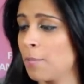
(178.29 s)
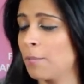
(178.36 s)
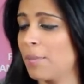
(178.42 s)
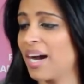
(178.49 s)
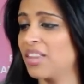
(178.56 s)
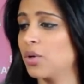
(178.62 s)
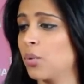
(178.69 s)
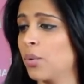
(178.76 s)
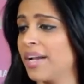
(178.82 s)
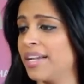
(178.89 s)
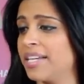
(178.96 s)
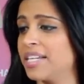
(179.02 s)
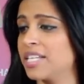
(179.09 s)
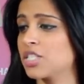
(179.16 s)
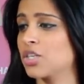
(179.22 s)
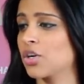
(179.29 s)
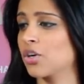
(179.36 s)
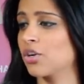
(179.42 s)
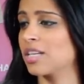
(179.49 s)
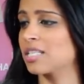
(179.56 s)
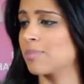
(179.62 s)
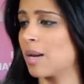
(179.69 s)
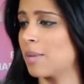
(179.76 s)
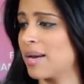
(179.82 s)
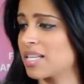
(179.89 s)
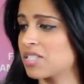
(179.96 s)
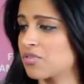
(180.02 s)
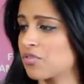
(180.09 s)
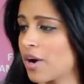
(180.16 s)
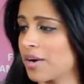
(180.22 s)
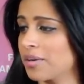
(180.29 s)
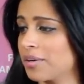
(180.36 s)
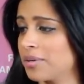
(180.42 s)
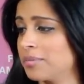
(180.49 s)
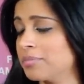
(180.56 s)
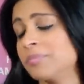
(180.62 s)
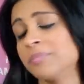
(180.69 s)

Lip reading: By the way, his girl is my best friend.